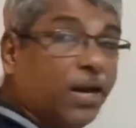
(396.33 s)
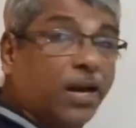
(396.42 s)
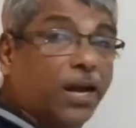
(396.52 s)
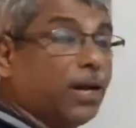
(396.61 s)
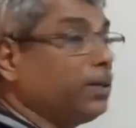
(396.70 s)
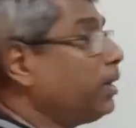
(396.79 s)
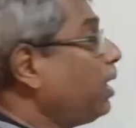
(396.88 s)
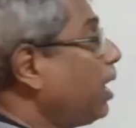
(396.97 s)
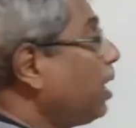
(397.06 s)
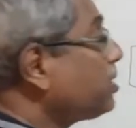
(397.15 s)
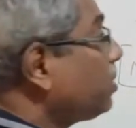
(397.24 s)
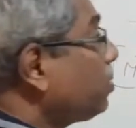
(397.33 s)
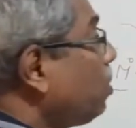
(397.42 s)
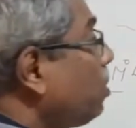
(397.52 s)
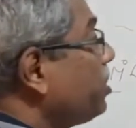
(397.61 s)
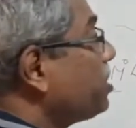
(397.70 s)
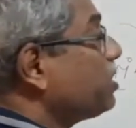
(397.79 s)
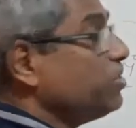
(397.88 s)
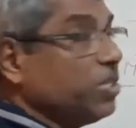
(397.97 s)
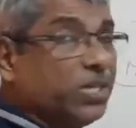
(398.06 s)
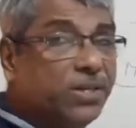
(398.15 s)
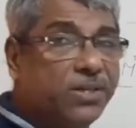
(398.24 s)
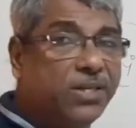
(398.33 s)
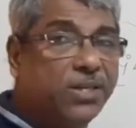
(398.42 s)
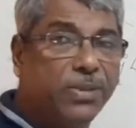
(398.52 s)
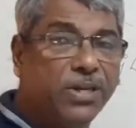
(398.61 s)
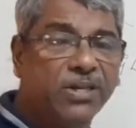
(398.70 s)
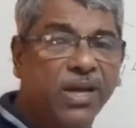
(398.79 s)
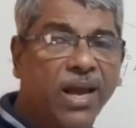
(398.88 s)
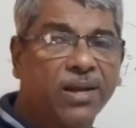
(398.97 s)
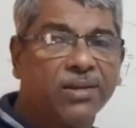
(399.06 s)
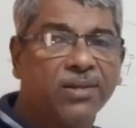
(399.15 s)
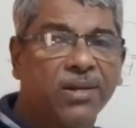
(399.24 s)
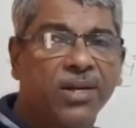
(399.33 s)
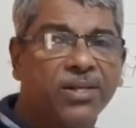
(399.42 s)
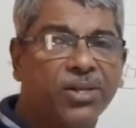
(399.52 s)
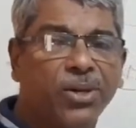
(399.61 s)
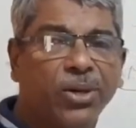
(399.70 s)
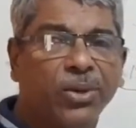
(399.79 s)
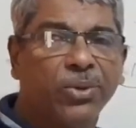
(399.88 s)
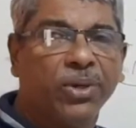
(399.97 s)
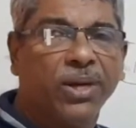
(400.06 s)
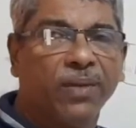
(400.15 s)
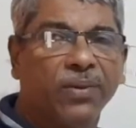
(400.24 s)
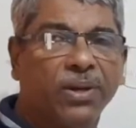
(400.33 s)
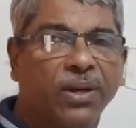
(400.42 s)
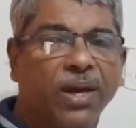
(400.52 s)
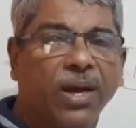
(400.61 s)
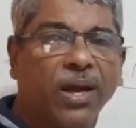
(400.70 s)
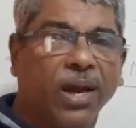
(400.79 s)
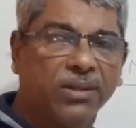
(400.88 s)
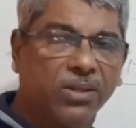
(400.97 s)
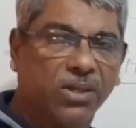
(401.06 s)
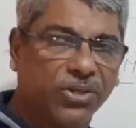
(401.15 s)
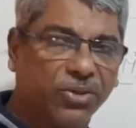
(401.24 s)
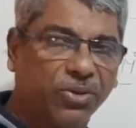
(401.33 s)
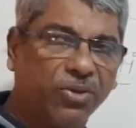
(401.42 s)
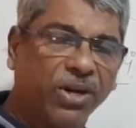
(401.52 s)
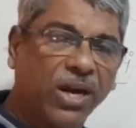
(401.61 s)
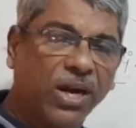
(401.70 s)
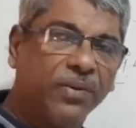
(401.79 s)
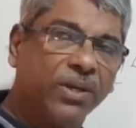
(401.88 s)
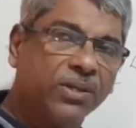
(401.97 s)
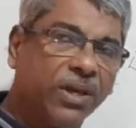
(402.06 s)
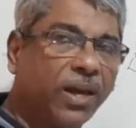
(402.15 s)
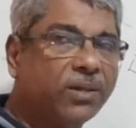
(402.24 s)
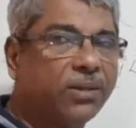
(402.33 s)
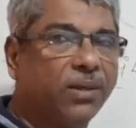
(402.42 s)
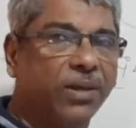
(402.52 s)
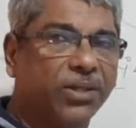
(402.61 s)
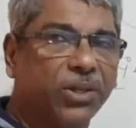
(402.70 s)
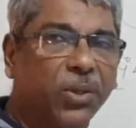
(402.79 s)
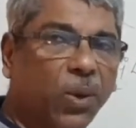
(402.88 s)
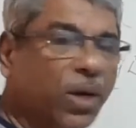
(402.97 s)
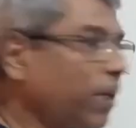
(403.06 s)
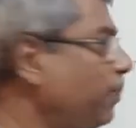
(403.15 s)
And the last quantity is G. G means acceleration due to gravity. Acceleration due to gravity is acceleration only.